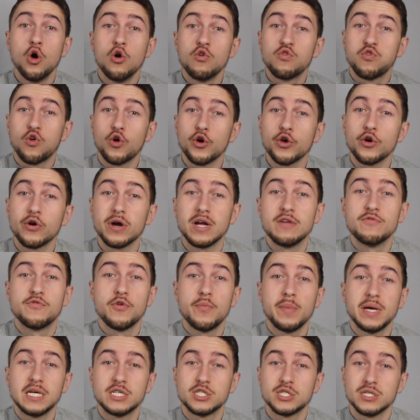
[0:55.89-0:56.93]
For your
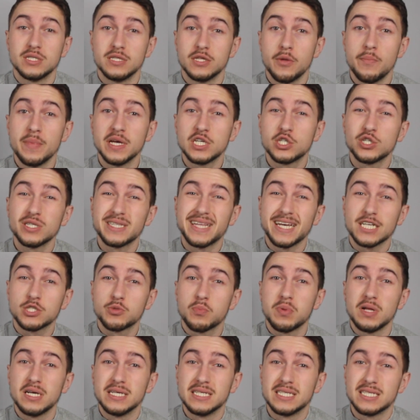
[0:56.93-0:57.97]
information, the mission takes
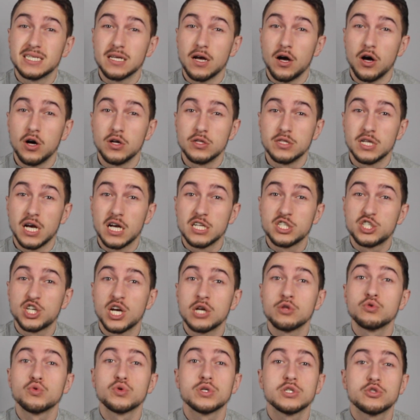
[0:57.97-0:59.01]
place on
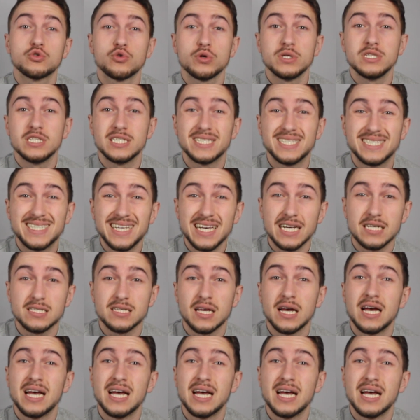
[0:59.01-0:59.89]
January 26,